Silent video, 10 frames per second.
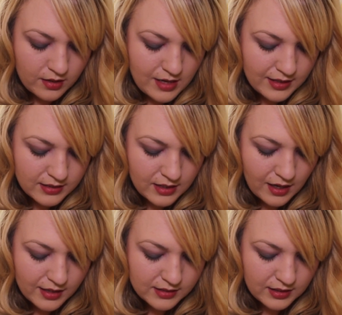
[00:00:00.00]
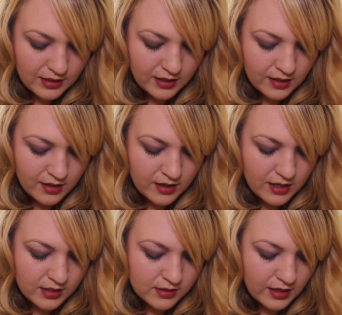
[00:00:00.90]
Next thing I see here
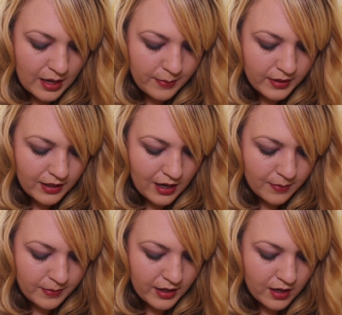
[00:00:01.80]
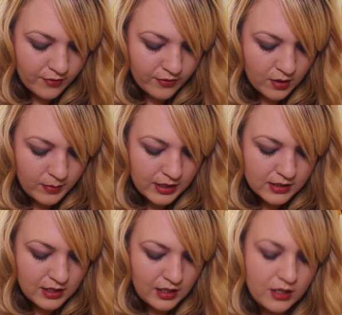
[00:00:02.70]
is Cuppa Cuppa
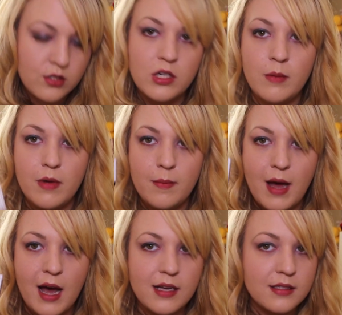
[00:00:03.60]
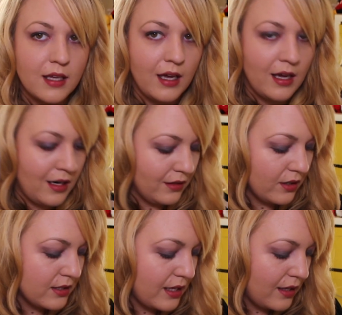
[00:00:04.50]
Firming Tea Treatment Mask, and it
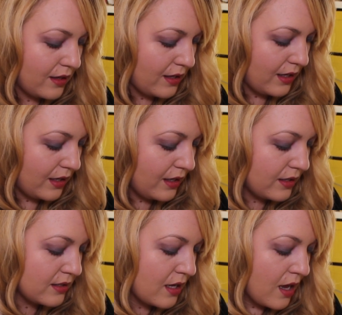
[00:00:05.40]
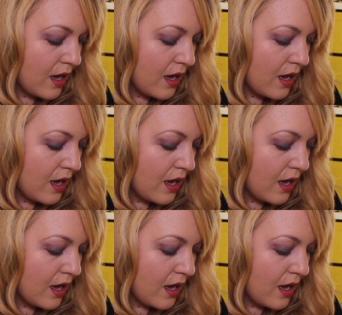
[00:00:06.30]
looks like this.